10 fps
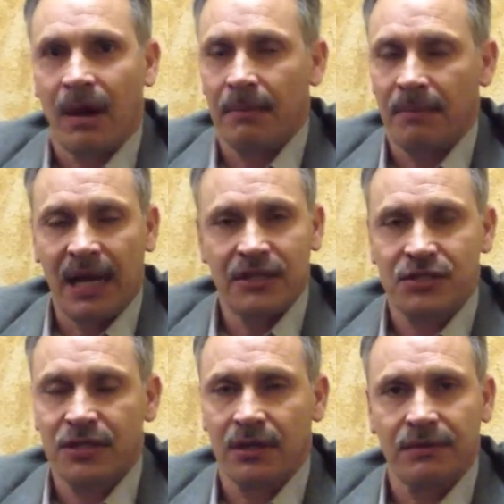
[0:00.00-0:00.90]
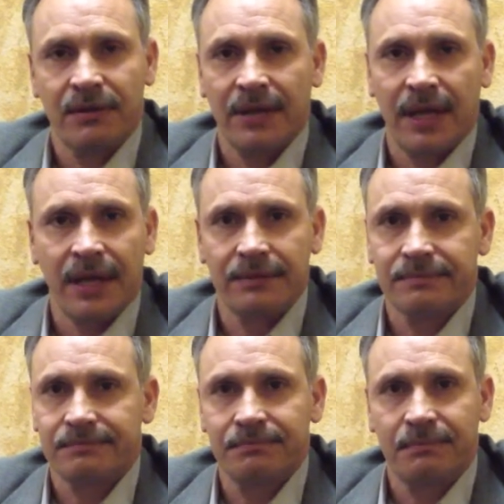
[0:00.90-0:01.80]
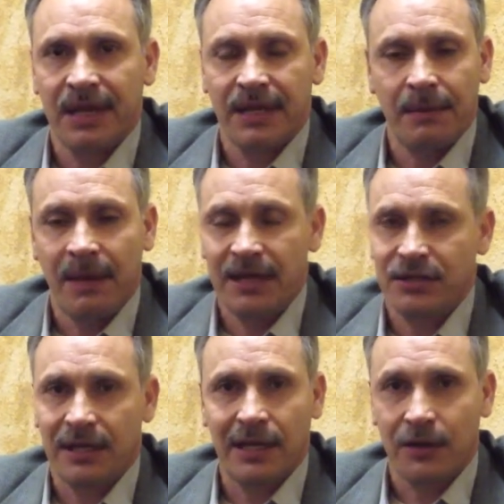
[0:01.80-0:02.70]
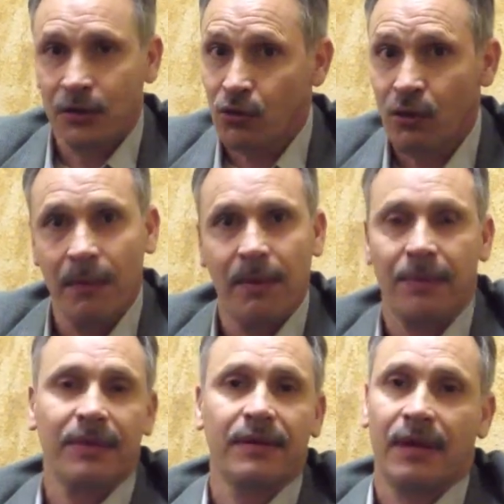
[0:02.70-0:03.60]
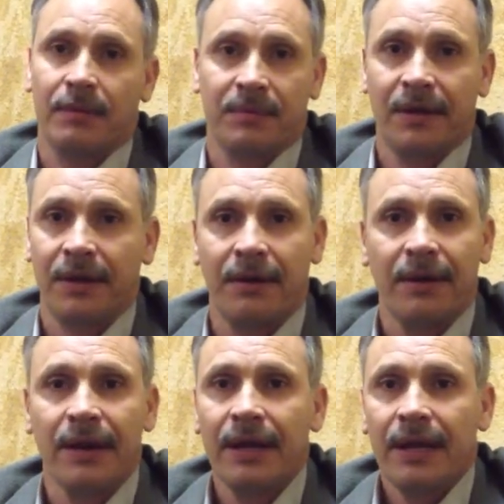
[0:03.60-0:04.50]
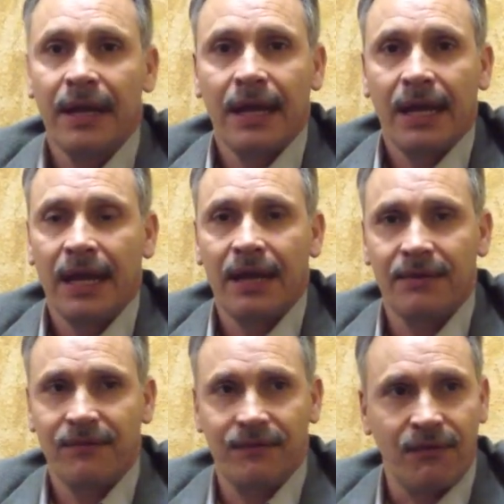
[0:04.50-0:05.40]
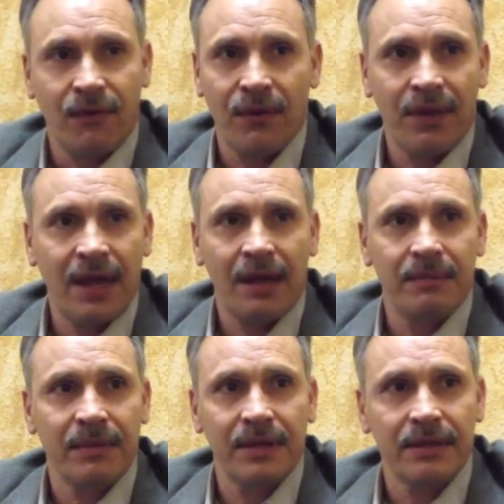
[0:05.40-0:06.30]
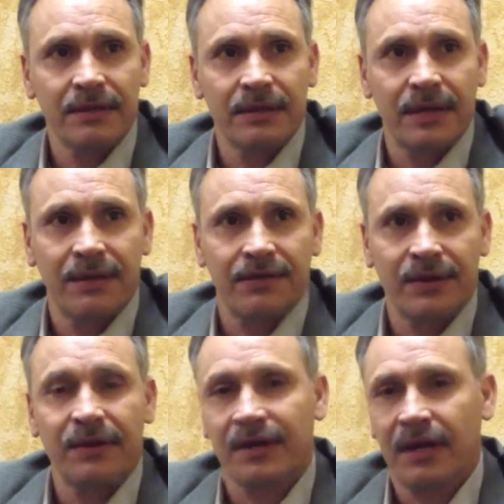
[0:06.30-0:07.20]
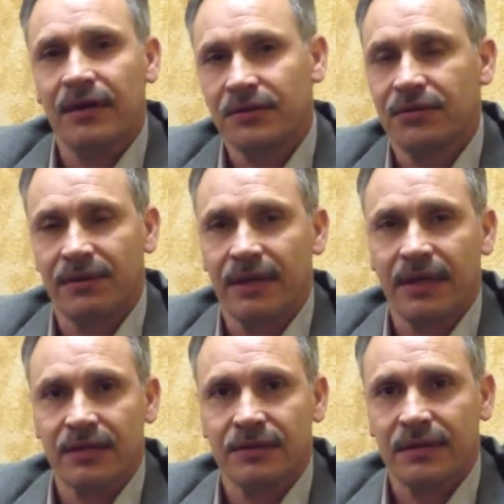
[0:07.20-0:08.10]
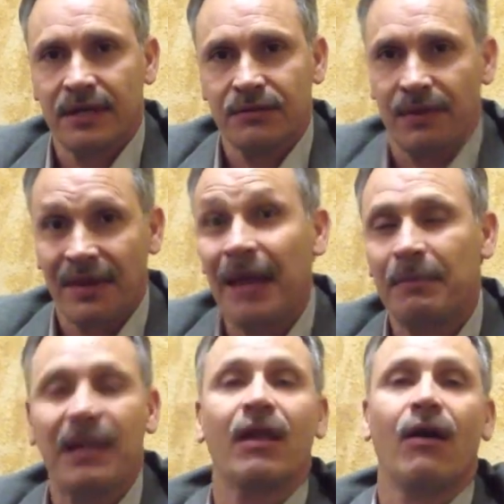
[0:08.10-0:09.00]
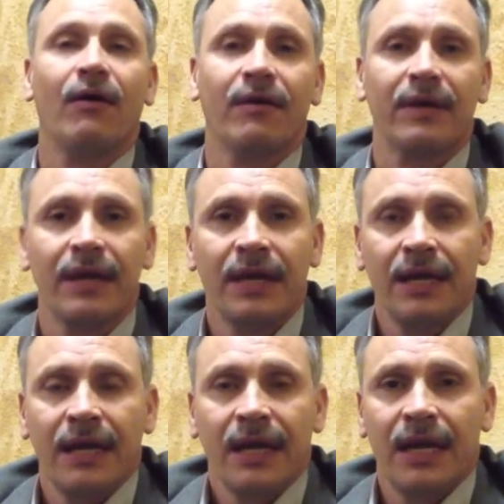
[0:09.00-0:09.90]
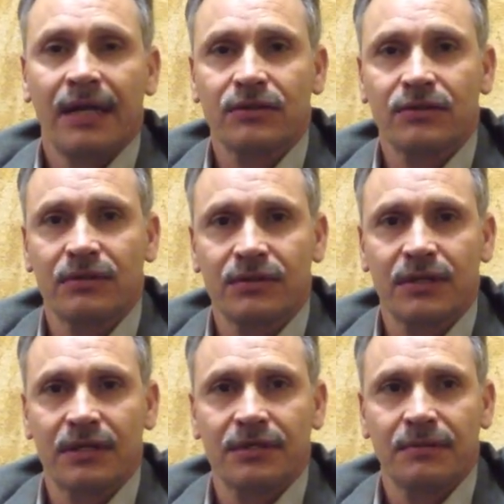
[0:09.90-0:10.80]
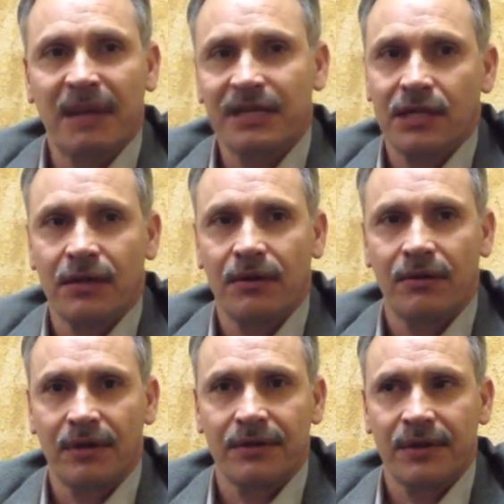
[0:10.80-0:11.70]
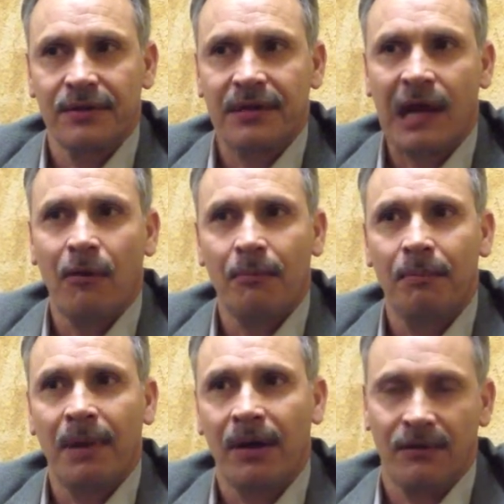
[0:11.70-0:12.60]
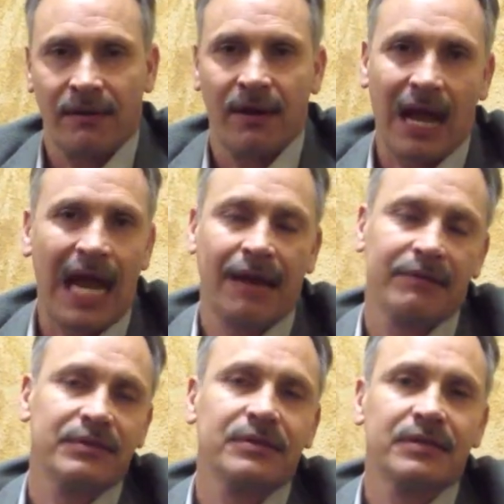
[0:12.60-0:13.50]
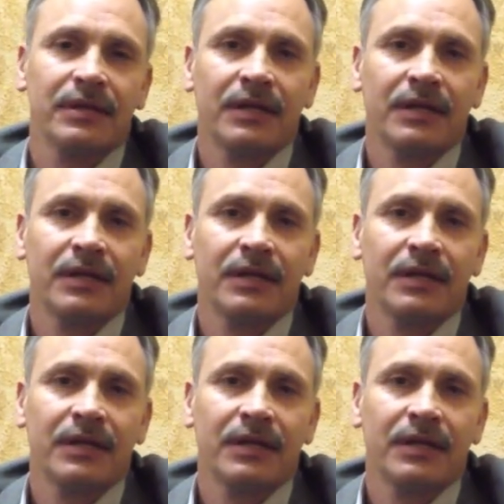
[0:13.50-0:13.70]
my children, they basically grew up there, and for them it's their country. That's where they belong, and so it's Mexico. It's now part of our lives.